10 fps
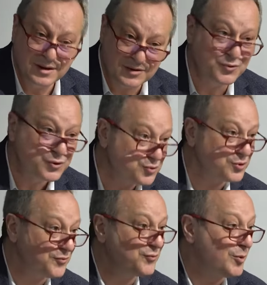it
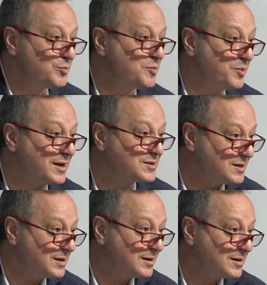withdrew from the Black
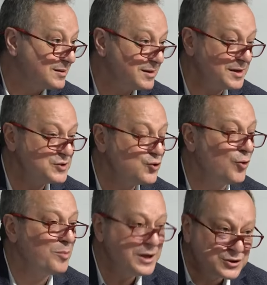Sea. There is
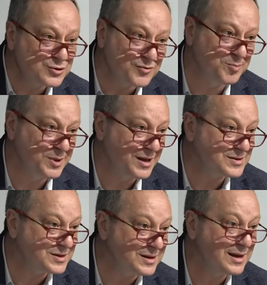no mention of Black
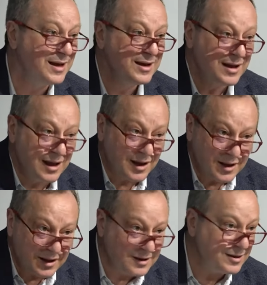Sea
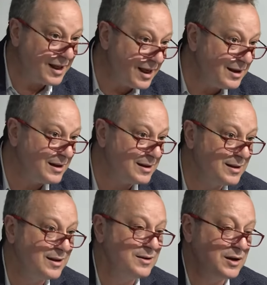in
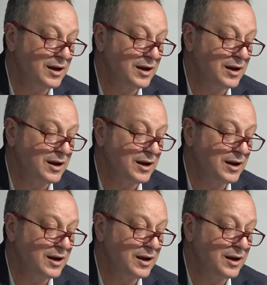any